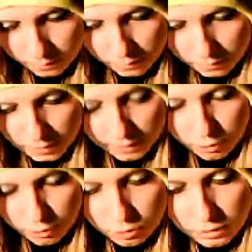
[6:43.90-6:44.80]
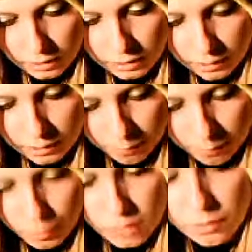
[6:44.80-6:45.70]
And you just kind of
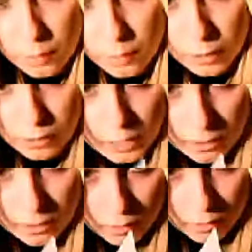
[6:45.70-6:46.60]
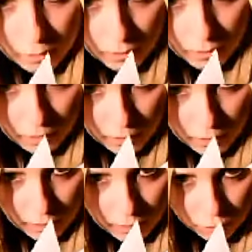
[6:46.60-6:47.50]
press firmly on it,
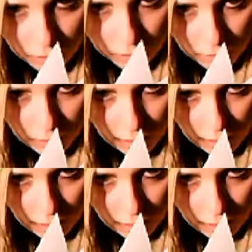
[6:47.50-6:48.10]
and it should stay